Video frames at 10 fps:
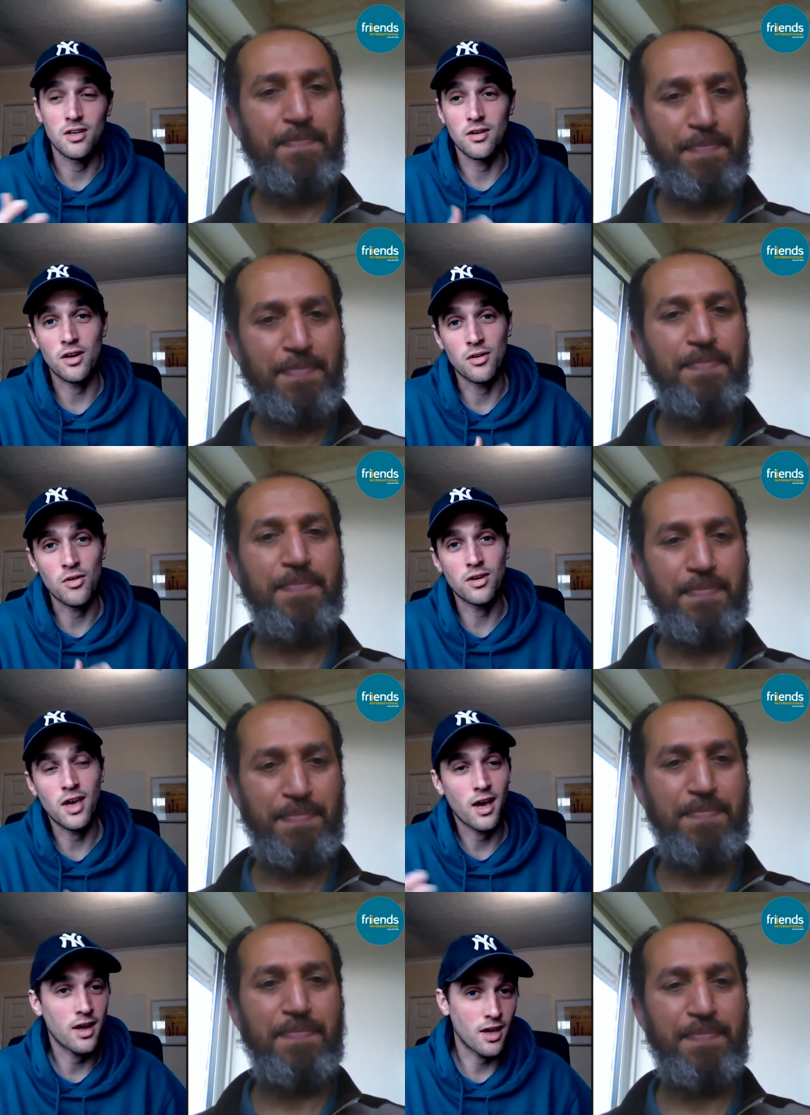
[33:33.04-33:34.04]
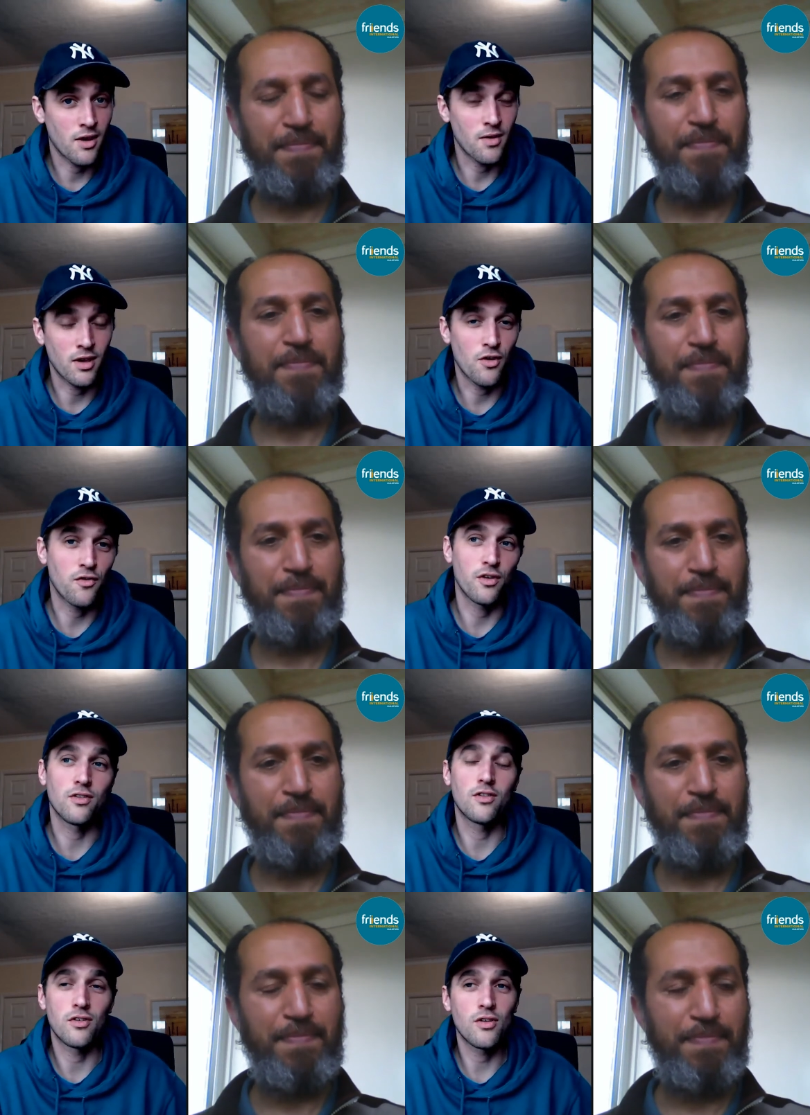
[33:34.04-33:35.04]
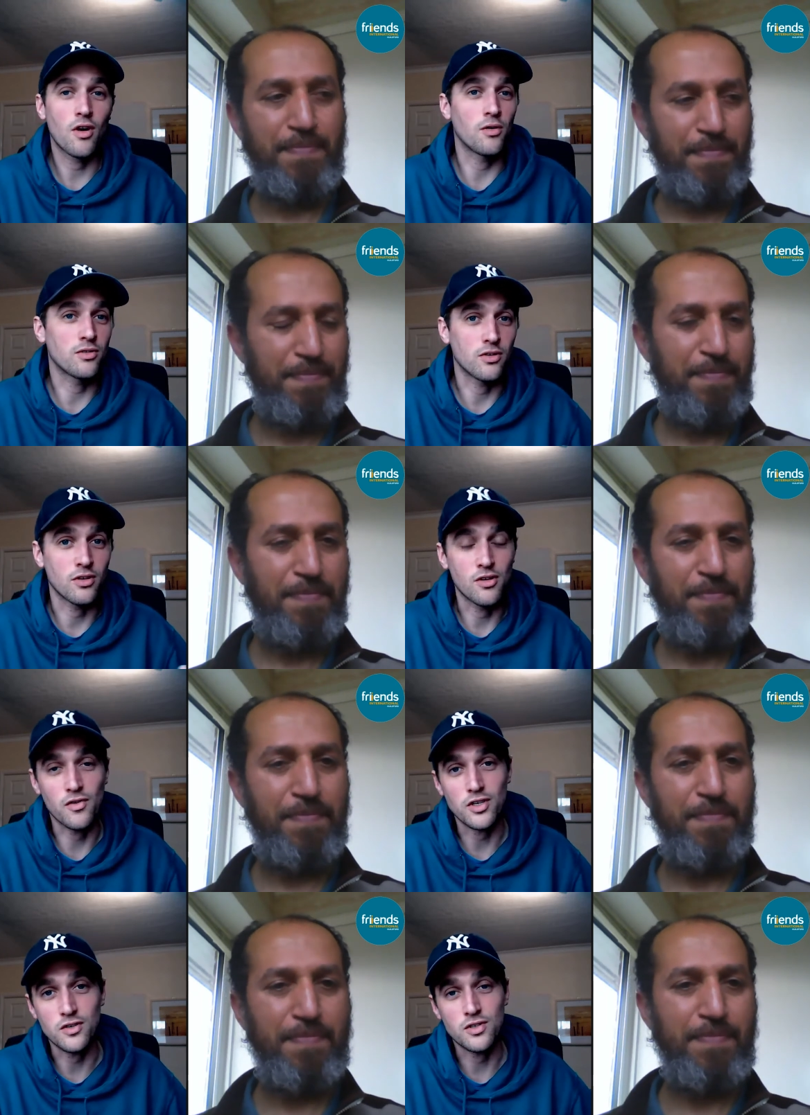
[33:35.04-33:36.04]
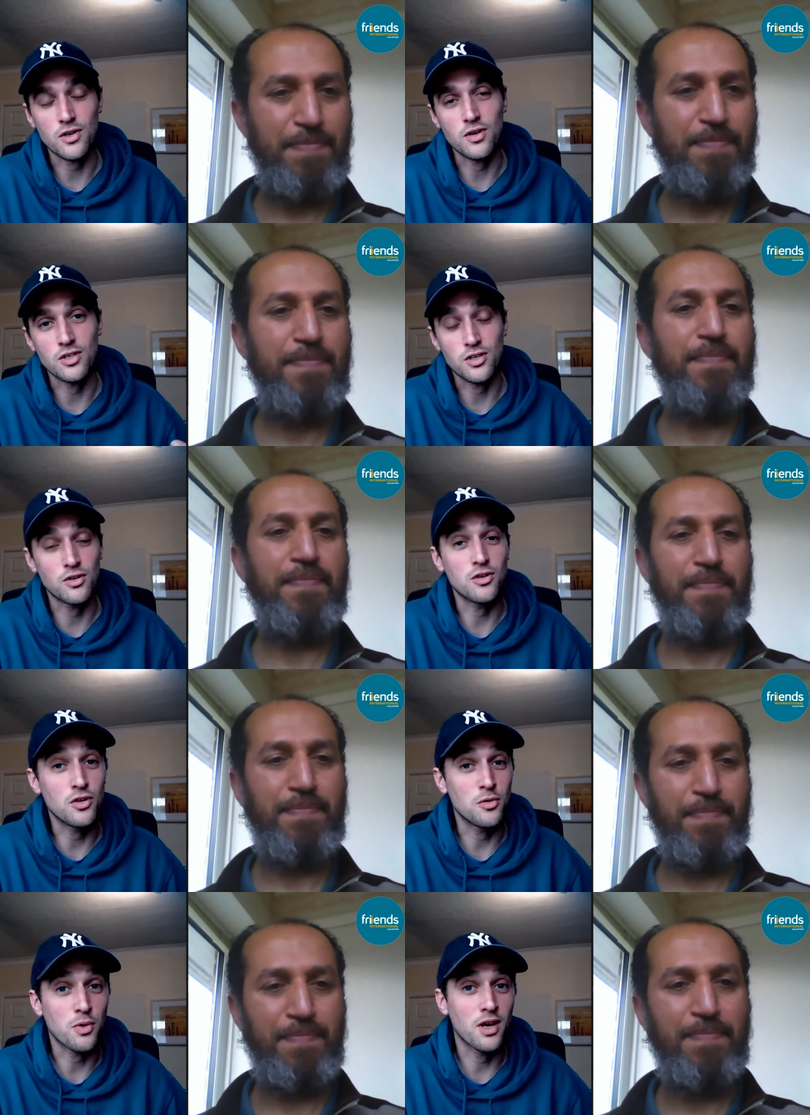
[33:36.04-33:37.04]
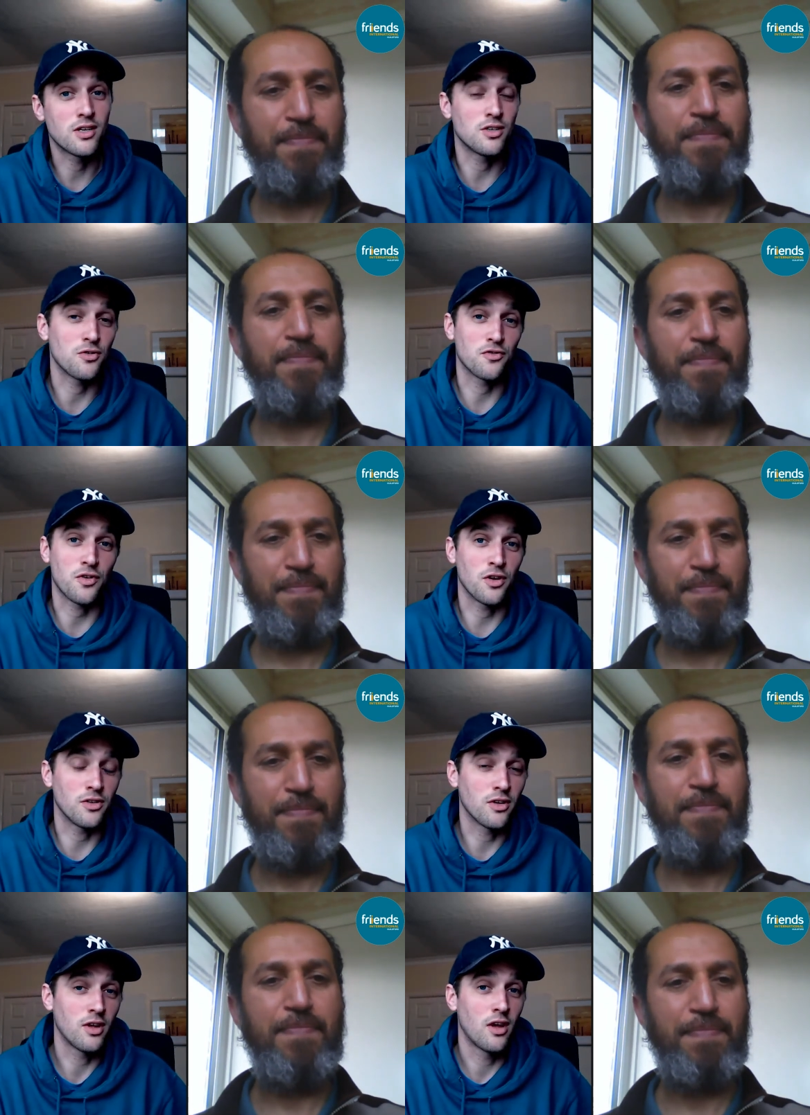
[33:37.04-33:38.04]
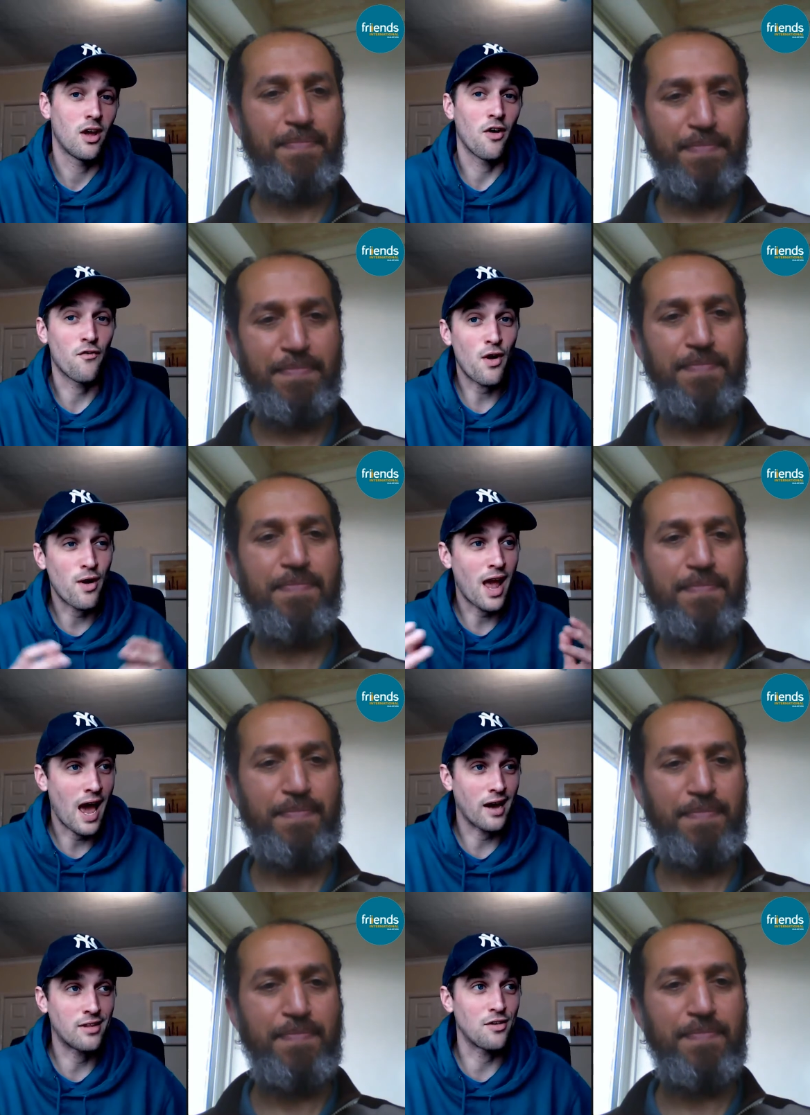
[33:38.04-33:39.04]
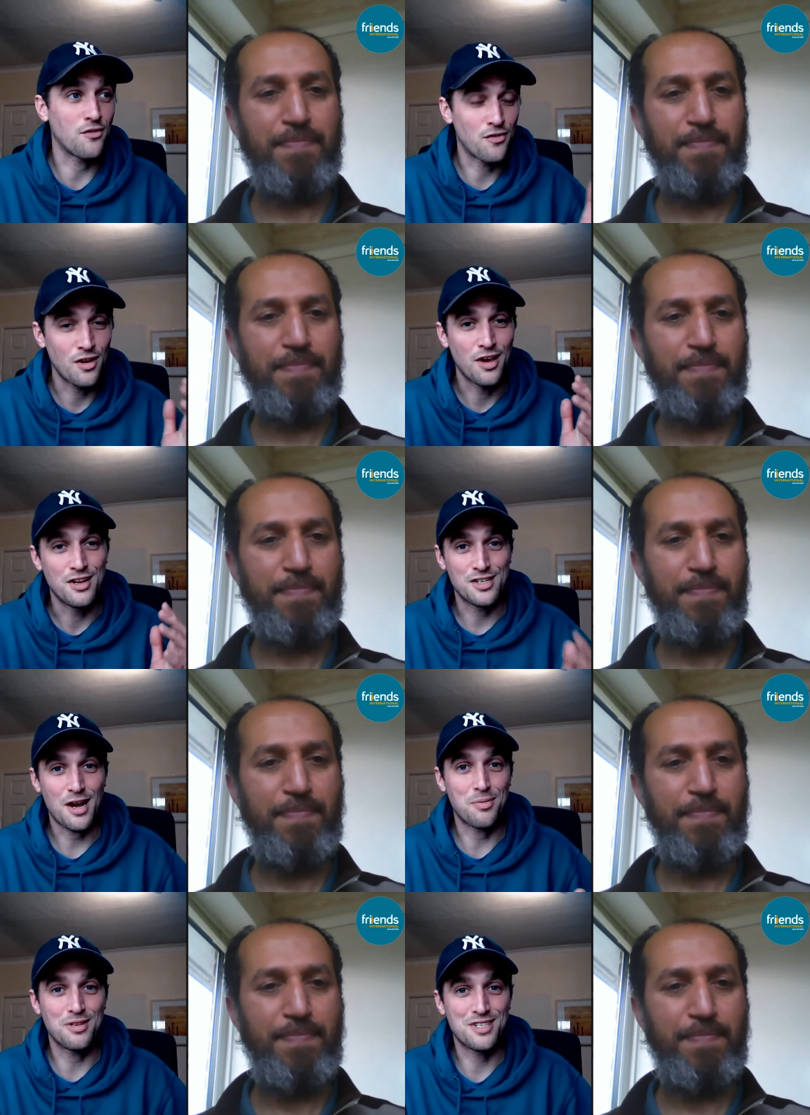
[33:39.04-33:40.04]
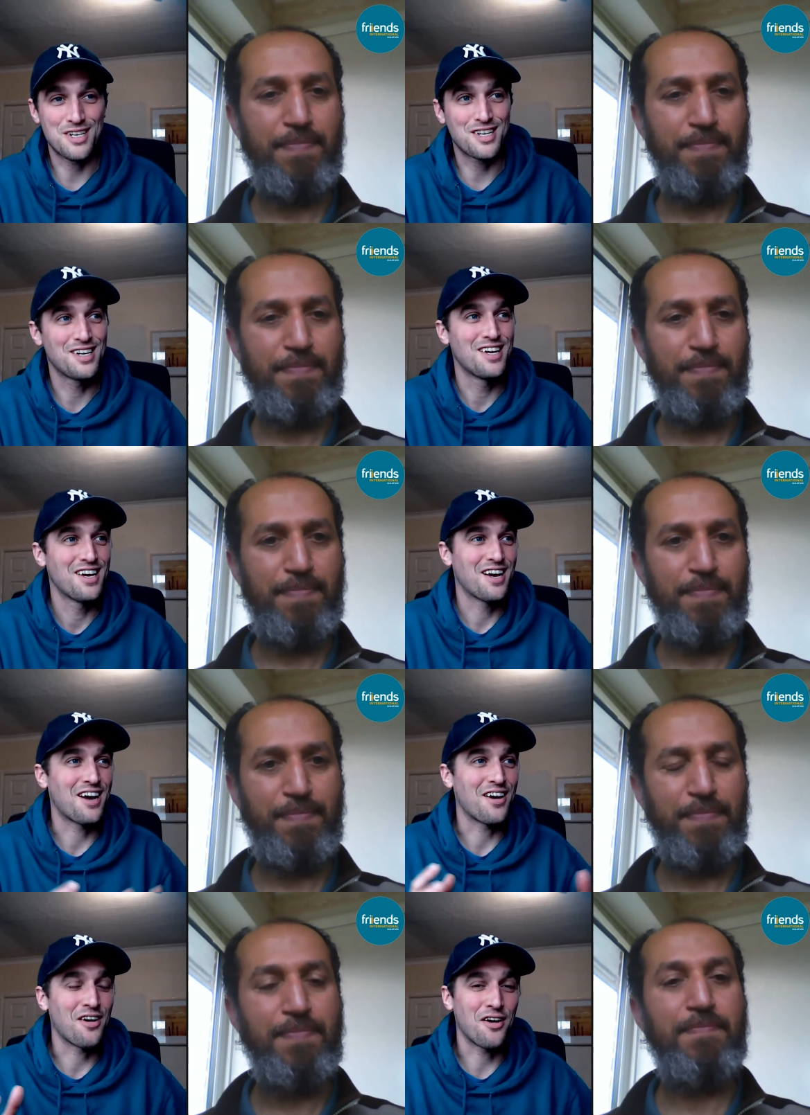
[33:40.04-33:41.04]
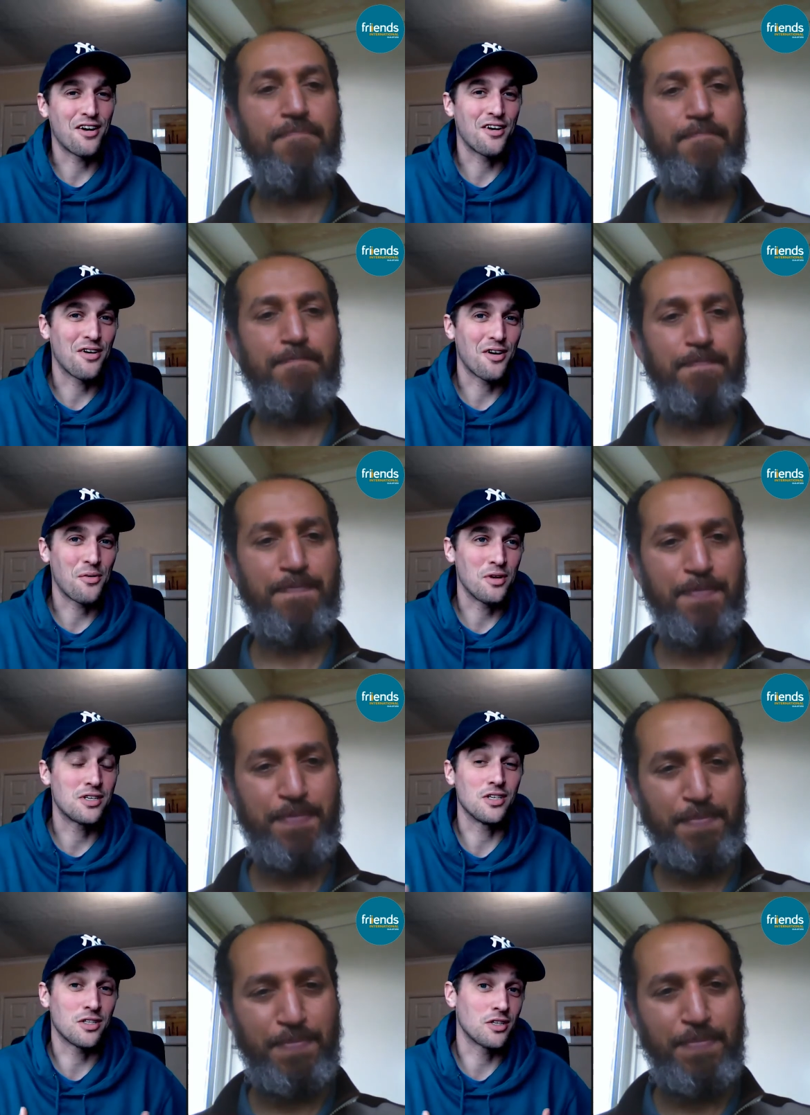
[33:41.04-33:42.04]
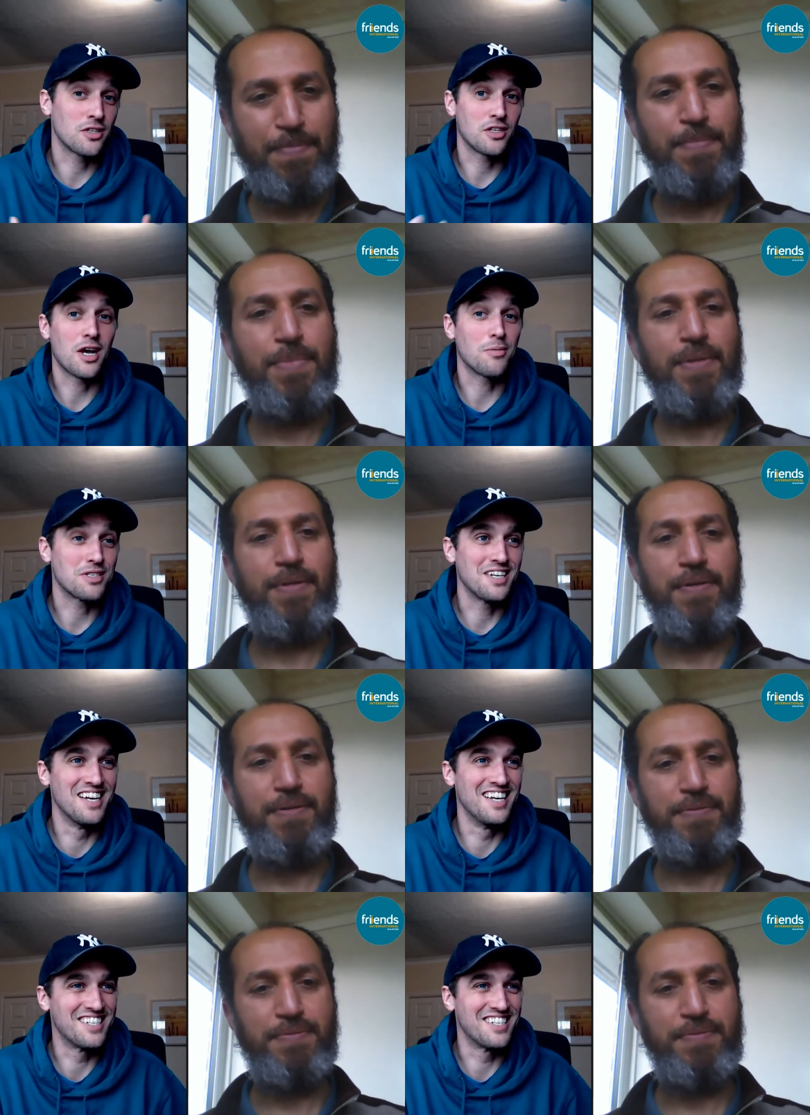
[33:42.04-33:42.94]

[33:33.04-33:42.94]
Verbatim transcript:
Speaker 1: and, and not yet here in Guildford, do go onto the University of Surrey Student Union page and you'll find a very active chaplaincy. Uh, which is the, the,